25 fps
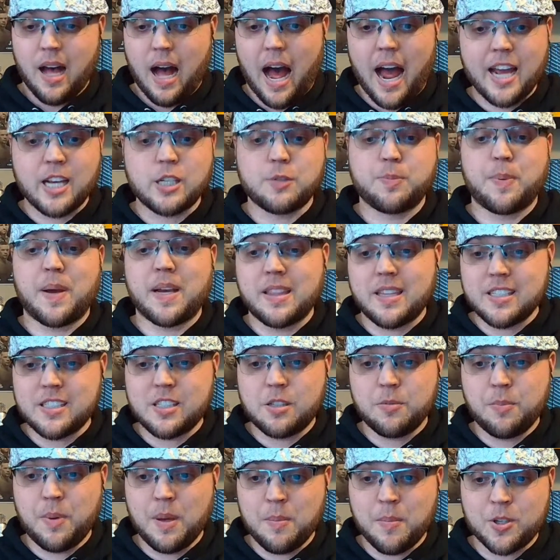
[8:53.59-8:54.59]
I expect this
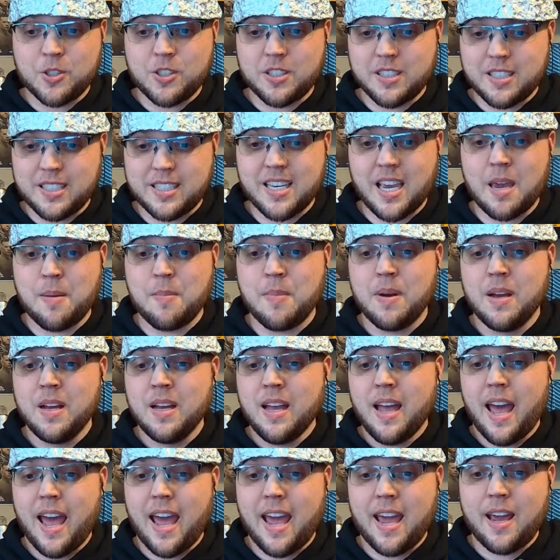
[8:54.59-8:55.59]
to be much of the same.
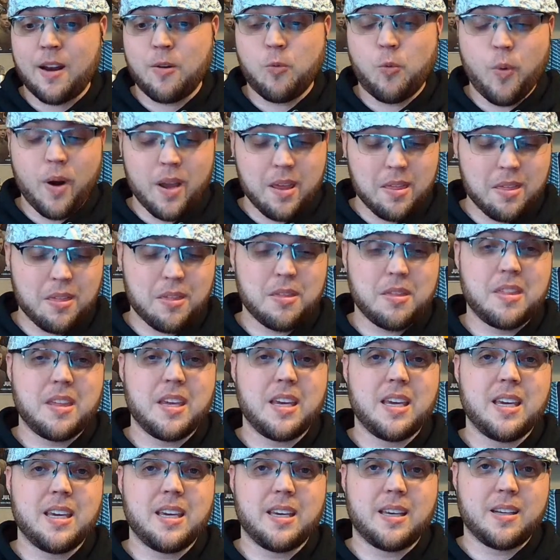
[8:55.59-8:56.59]
And with
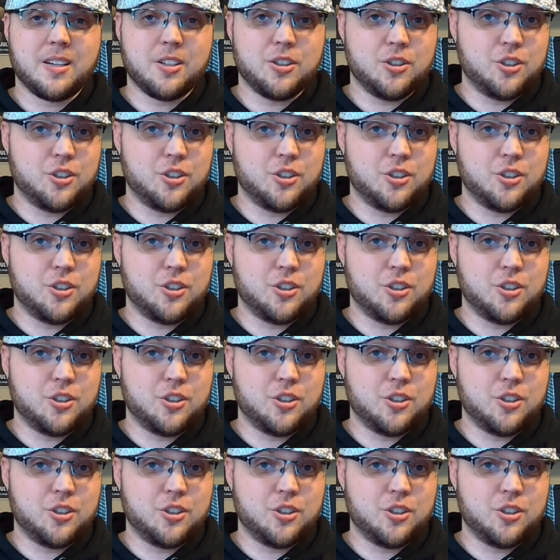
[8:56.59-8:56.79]
the